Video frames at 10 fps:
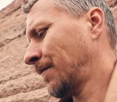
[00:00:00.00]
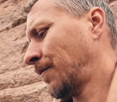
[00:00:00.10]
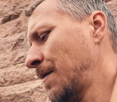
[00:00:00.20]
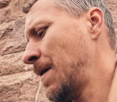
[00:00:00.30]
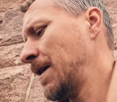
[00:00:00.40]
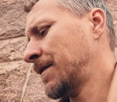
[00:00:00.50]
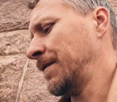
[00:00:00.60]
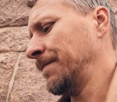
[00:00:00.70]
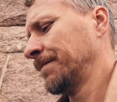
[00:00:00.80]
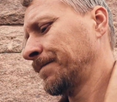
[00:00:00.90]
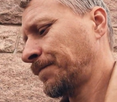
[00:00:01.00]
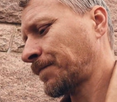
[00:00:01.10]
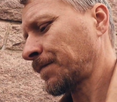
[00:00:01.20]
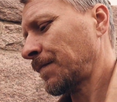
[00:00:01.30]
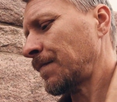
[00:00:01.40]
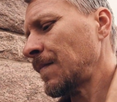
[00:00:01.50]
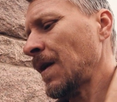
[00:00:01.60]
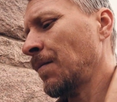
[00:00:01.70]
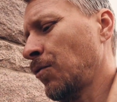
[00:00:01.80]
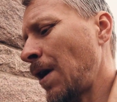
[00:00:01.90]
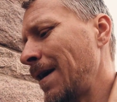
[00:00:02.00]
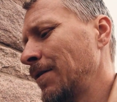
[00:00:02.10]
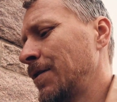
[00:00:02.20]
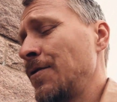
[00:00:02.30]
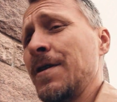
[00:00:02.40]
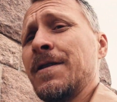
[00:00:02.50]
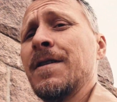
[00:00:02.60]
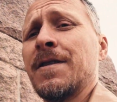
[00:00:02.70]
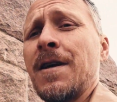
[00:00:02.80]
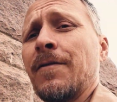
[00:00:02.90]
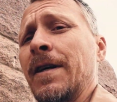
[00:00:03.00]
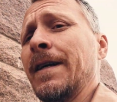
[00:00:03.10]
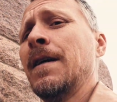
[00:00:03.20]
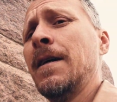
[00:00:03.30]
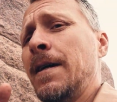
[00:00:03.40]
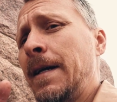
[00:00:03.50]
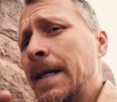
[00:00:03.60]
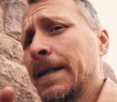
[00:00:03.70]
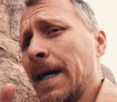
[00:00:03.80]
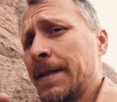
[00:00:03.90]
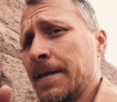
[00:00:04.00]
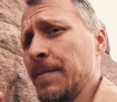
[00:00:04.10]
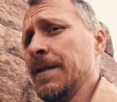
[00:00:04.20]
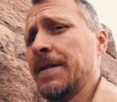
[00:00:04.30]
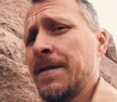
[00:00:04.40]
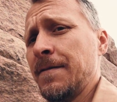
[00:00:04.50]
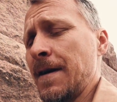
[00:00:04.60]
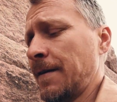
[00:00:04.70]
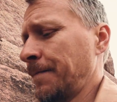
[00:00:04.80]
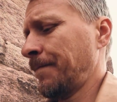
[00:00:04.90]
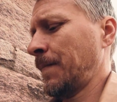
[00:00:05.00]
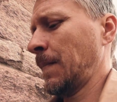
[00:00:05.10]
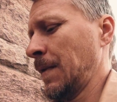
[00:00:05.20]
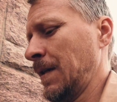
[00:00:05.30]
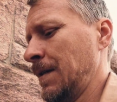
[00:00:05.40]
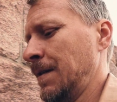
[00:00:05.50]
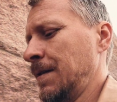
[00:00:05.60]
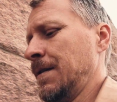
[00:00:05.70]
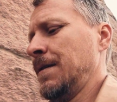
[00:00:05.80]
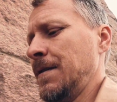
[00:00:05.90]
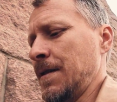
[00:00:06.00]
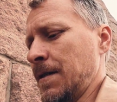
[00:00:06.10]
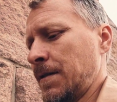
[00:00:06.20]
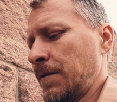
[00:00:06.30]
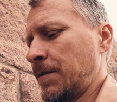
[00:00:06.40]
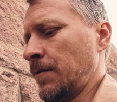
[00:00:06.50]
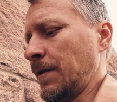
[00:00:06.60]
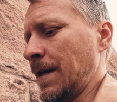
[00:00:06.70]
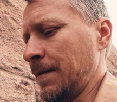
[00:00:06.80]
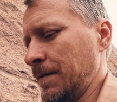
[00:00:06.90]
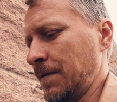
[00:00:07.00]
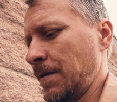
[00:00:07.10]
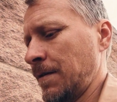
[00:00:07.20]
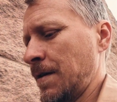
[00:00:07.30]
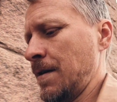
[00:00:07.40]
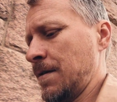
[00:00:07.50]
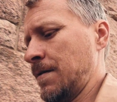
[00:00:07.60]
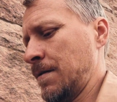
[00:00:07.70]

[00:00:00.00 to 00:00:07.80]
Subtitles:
Freemason prior to his discovering enlightenment, right? Yes, they're so enlightened, aren't they?